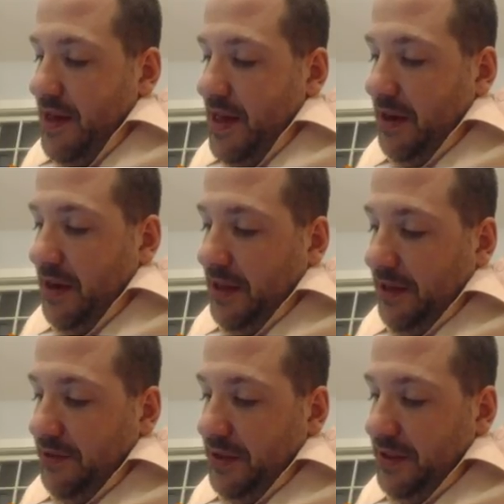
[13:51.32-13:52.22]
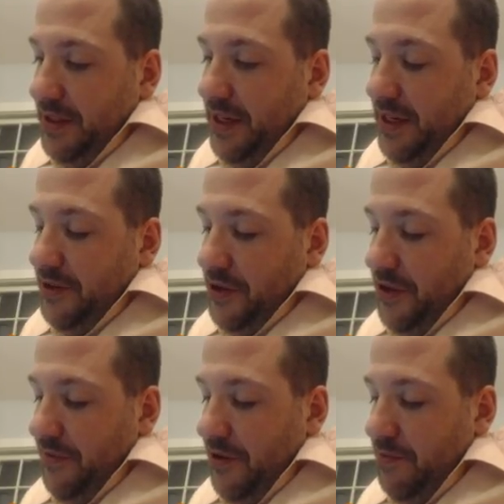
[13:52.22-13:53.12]
That allows us to
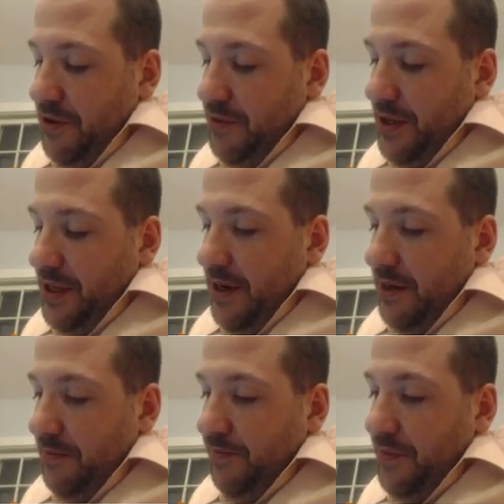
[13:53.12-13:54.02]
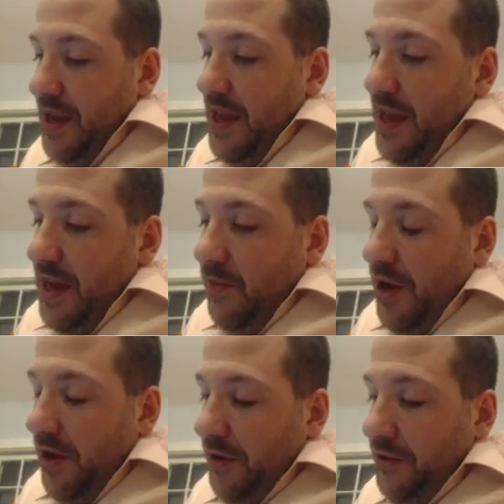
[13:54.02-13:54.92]
interconvert between there. And
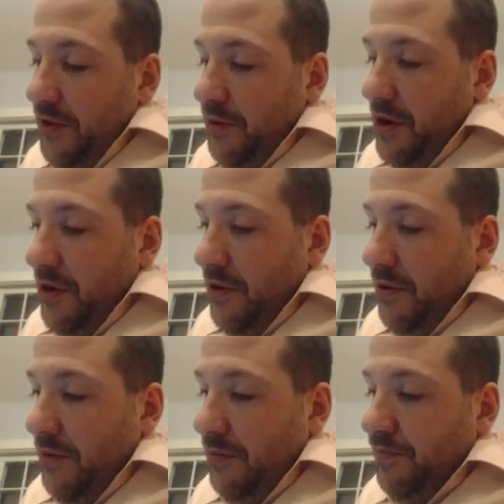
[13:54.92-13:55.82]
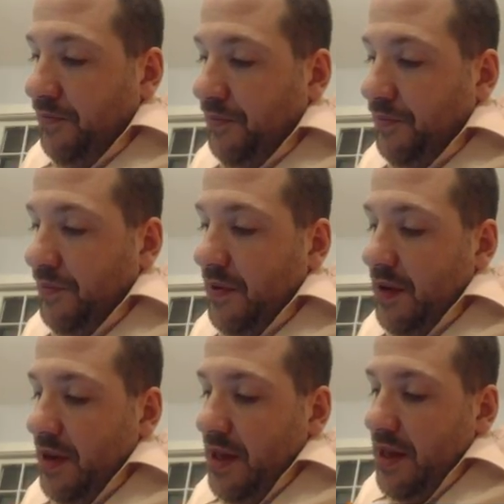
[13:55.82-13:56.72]
we also know
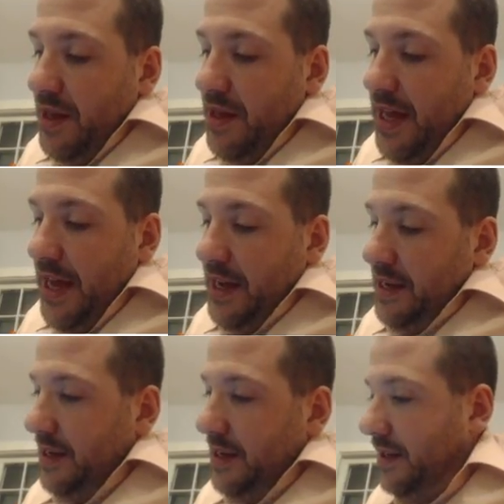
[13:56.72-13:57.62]
that,